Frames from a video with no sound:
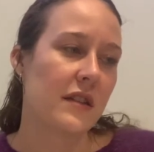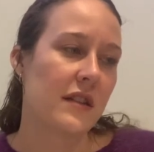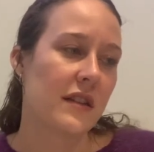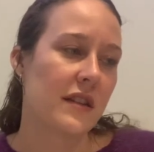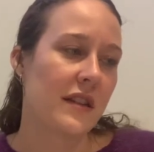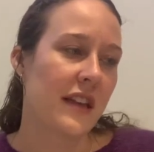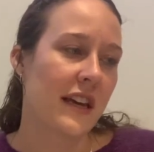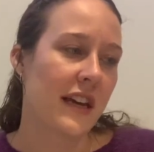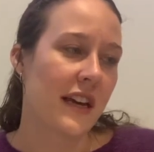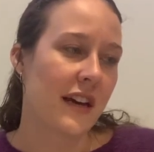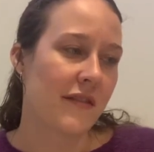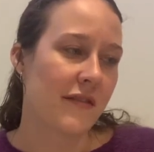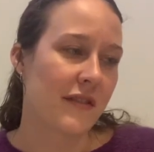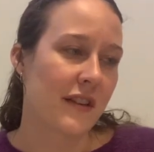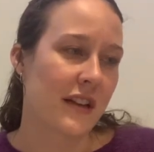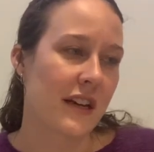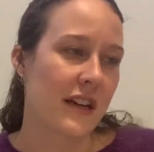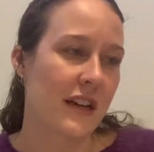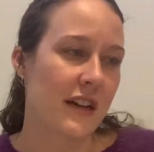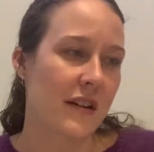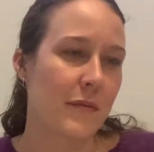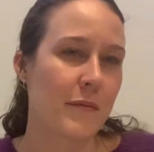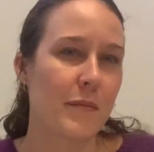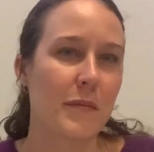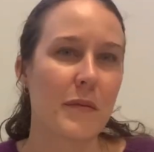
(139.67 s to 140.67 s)
they
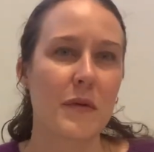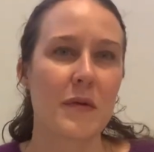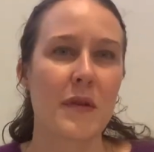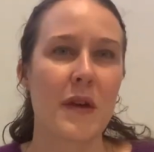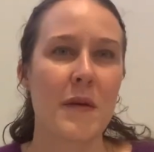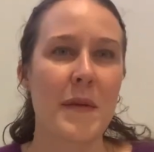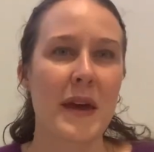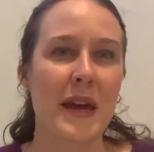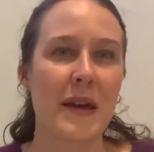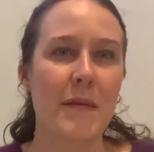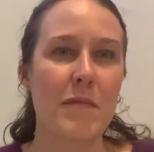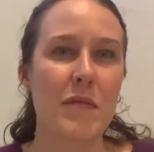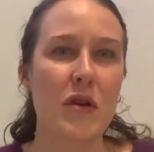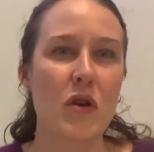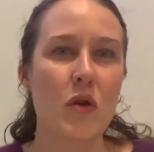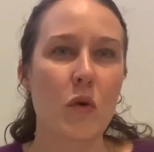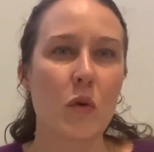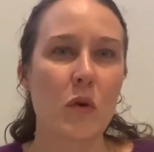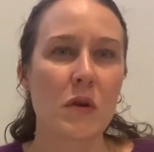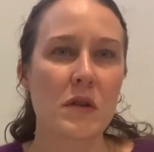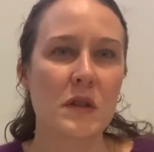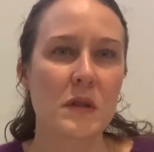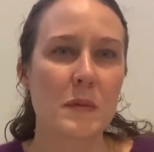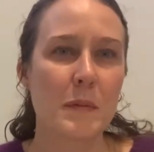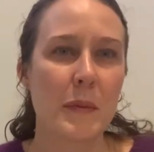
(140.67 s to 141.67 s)
make
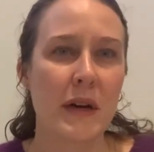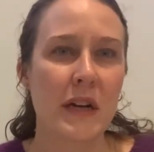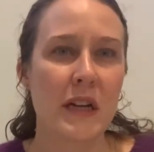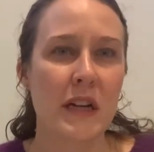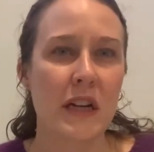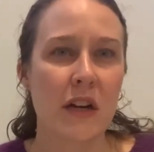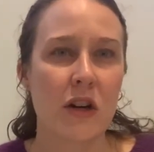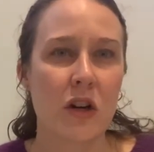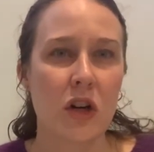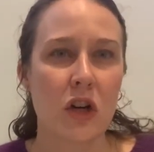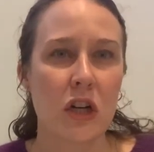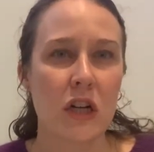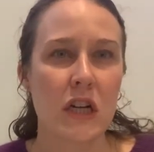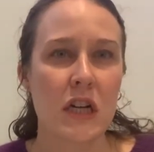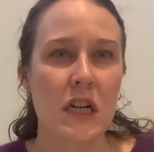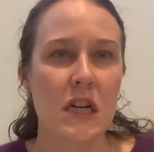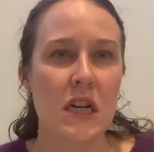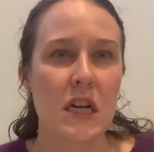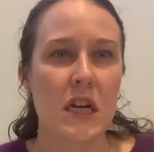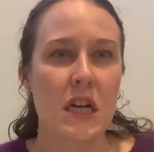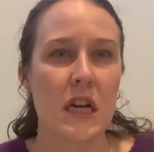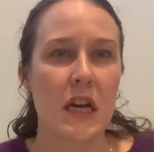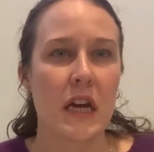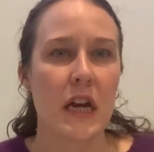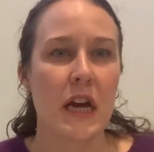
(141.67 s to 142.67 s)
mule spun yarn,
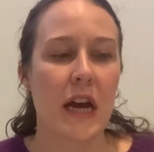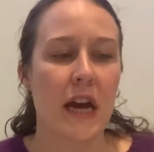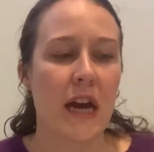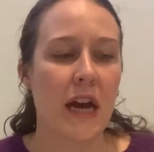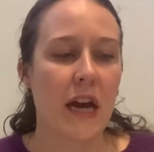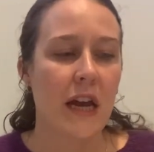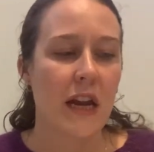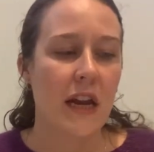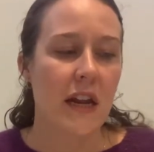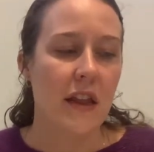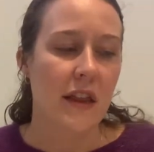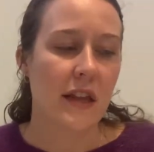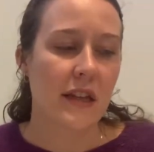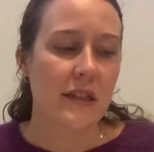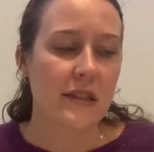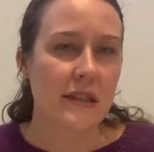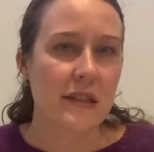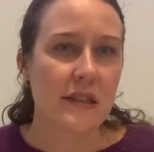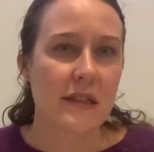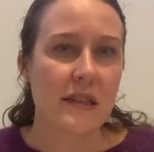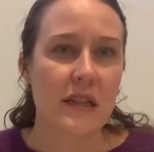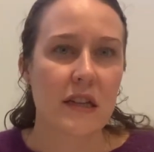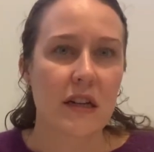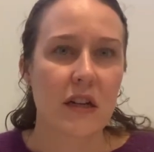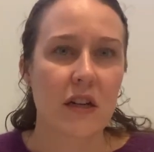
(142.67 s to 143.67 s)
and this
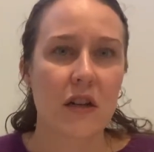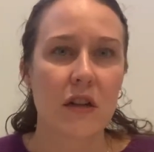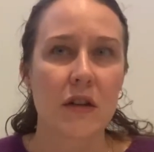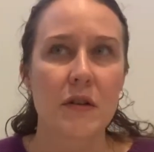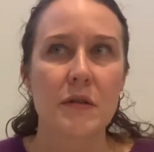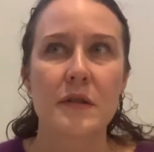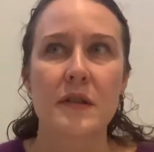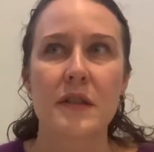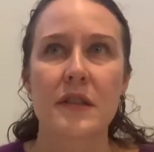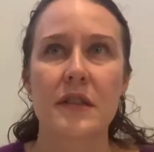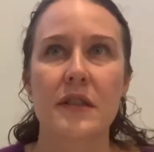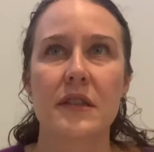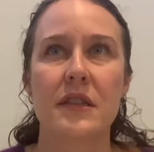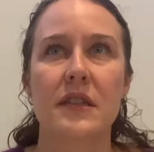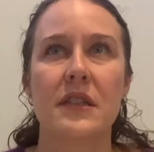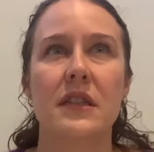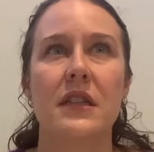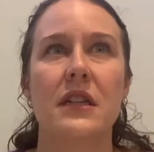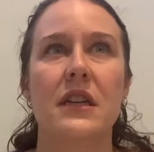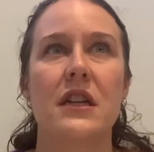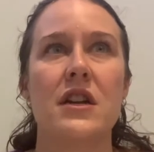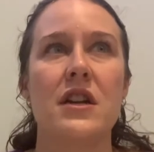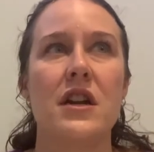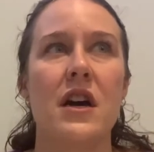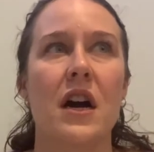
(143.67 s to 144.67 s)
is the closest
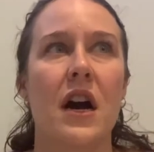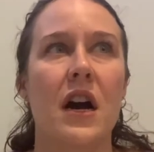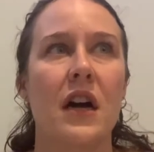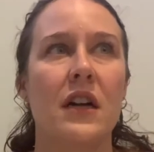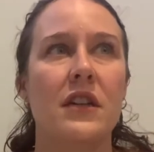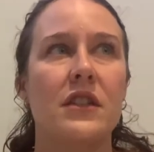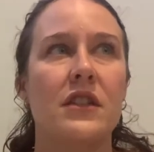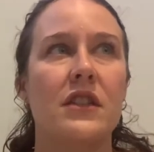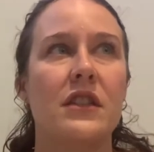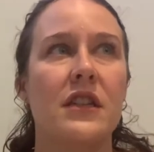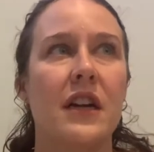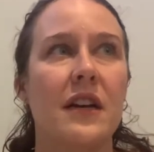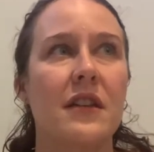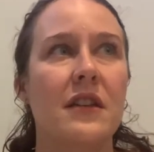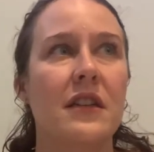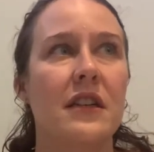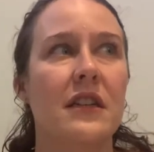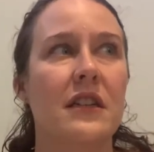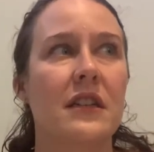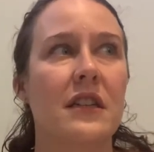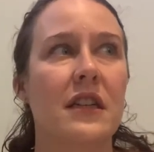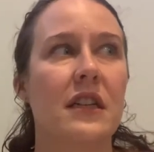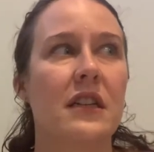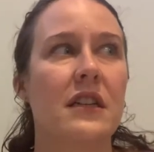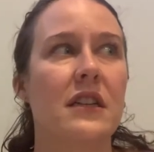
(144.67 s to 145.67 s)

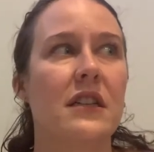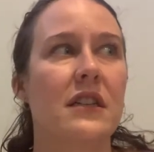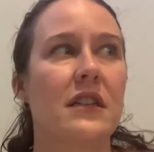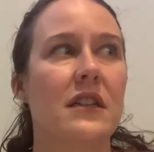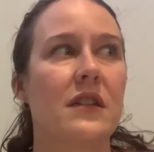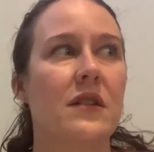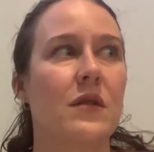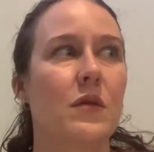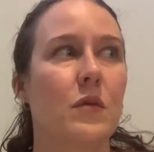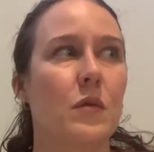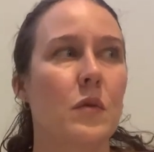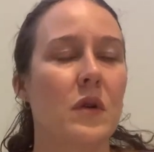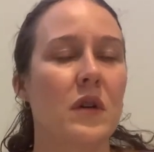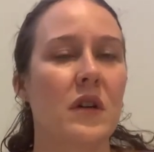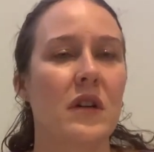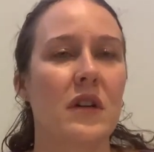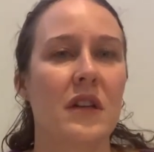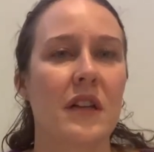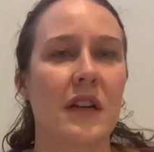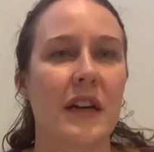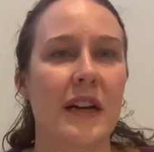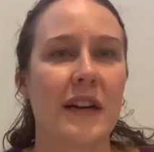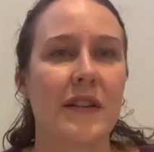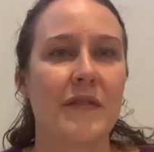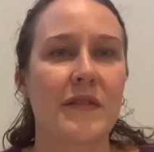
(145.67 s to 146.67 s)
non-Shetland wool
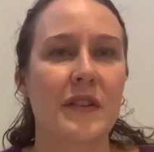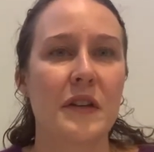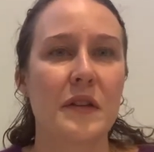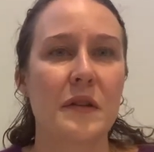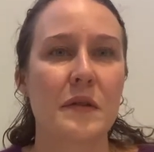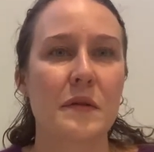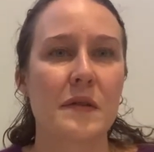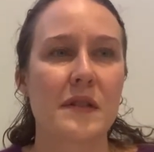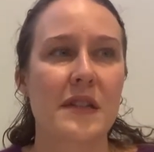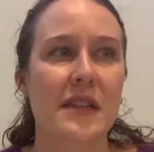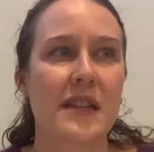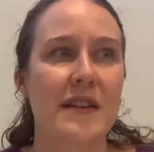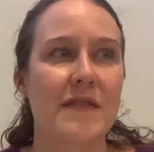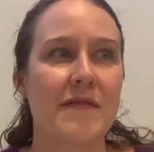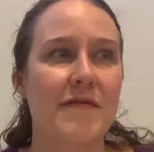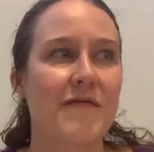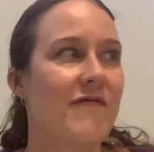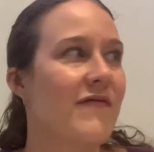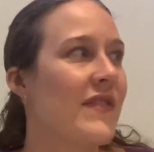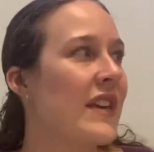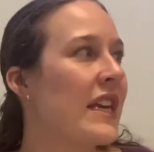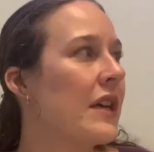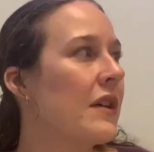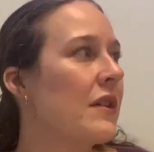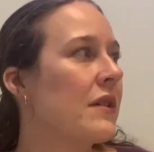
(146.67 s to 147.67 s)
I've used that
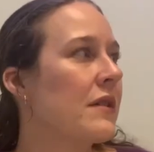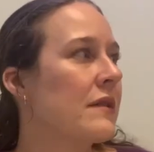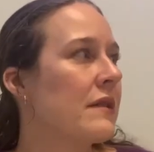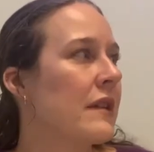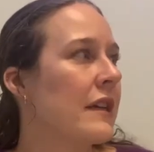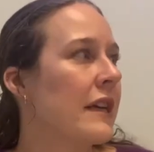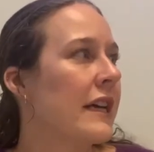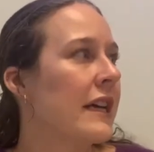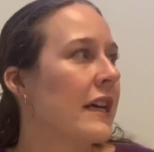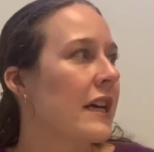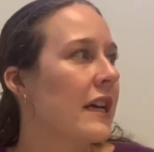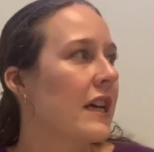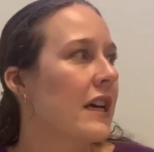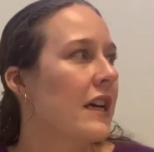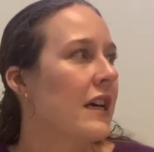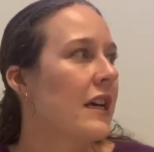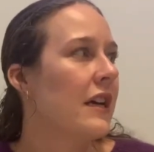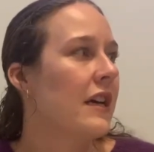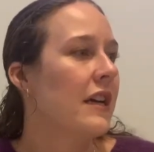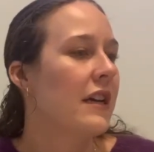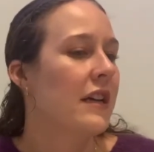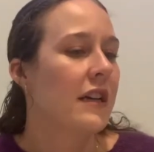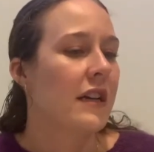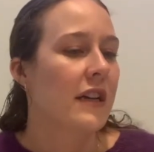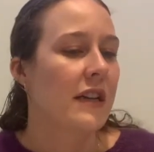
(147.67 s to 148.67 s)
feels like
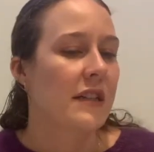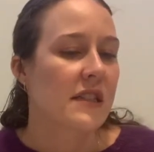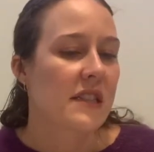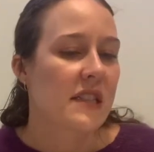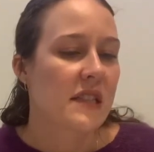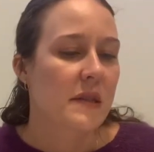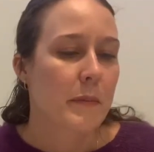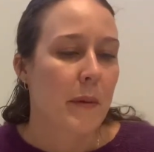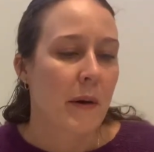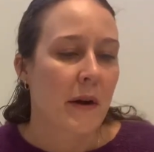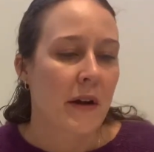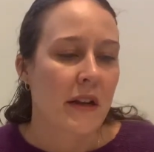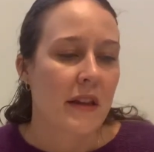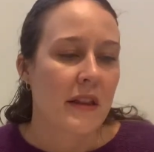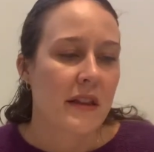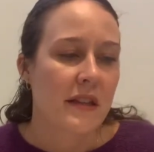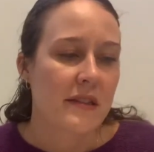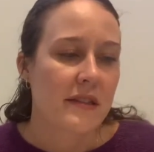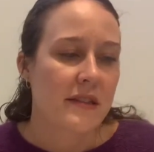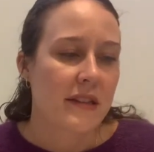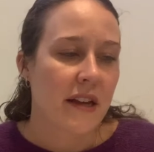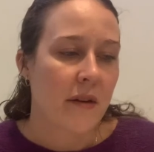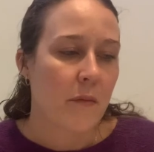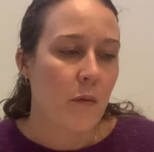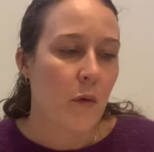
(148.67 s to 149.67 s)
it's spun in the
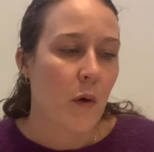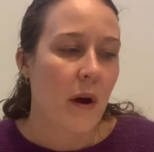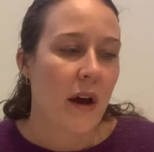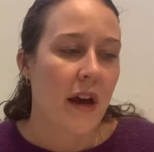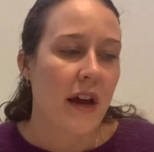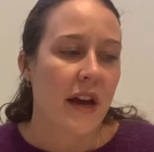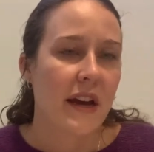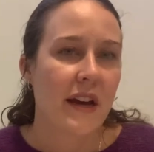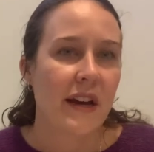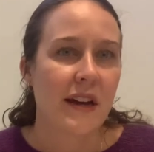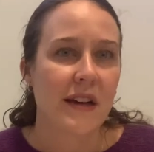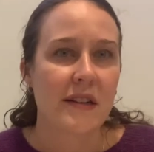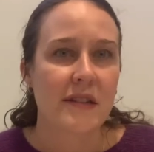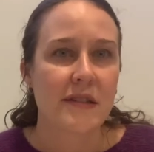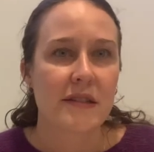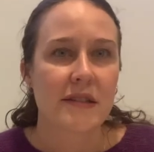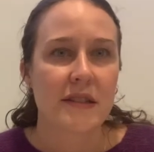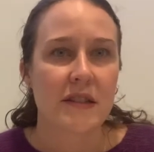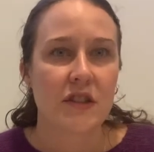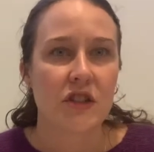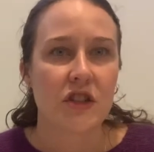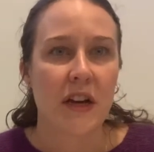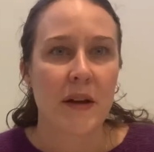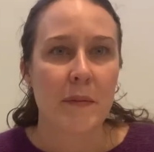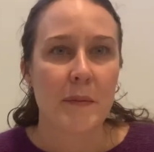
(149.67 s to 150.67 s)
same way as
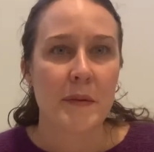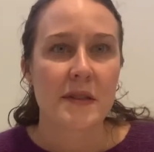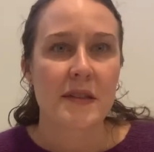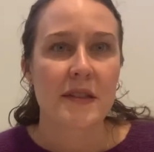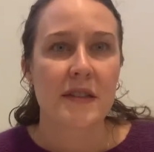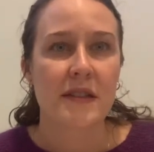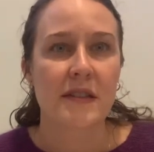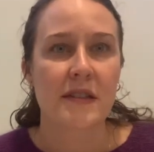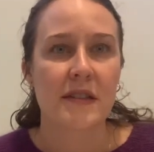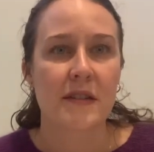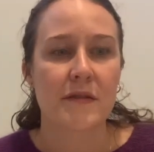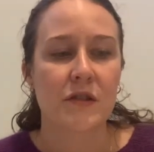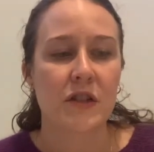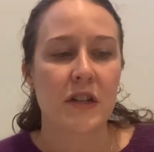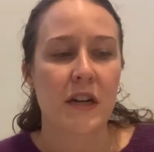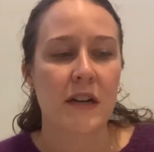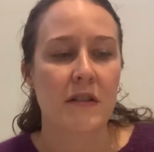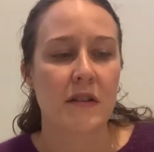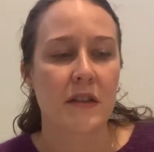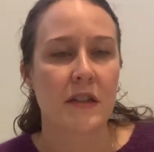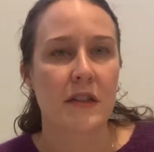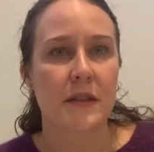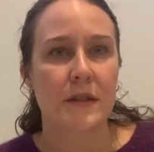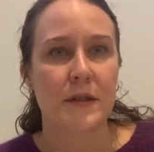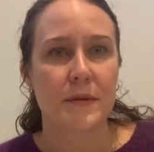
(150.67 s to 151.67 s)
Jamieson's of
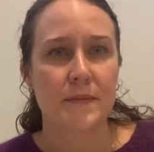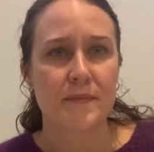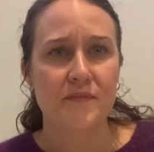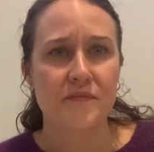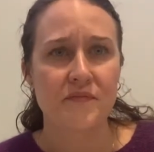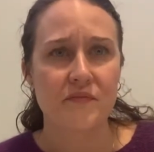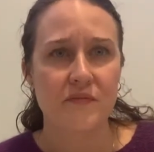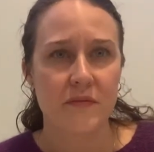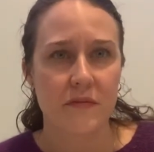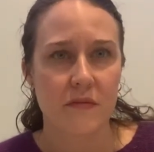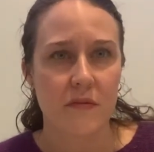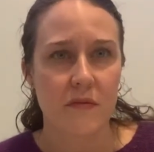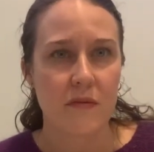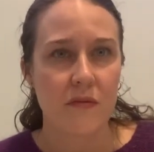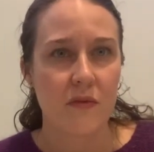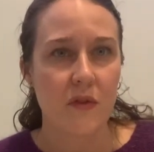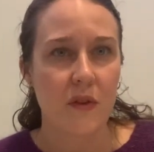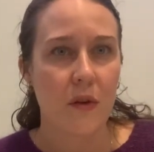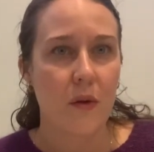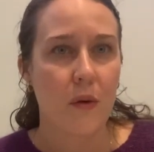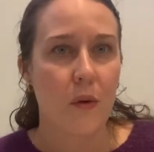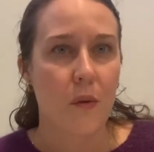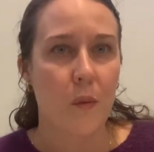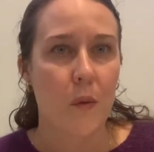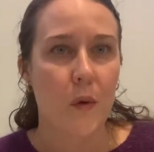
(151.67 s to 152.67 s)
Shetland
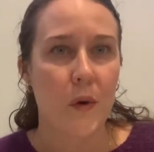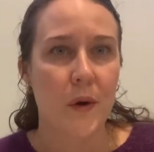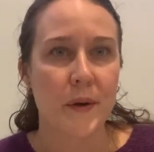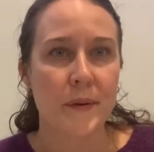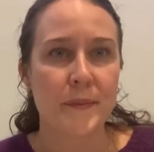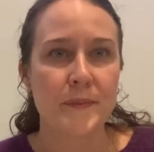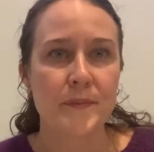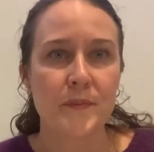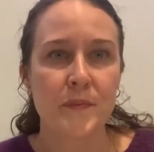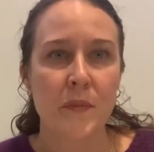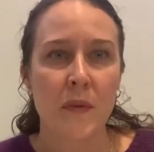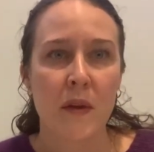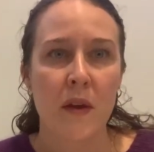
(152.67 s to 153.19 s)
wool.